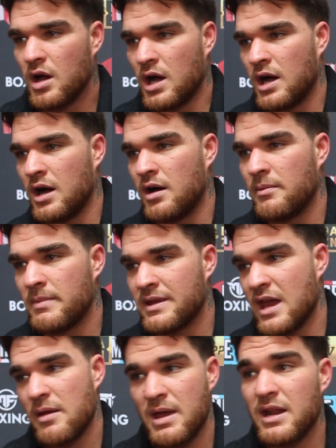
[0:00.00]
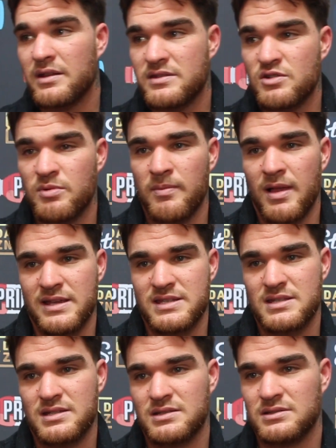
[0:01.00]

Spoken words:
And yeah, man, super blessed.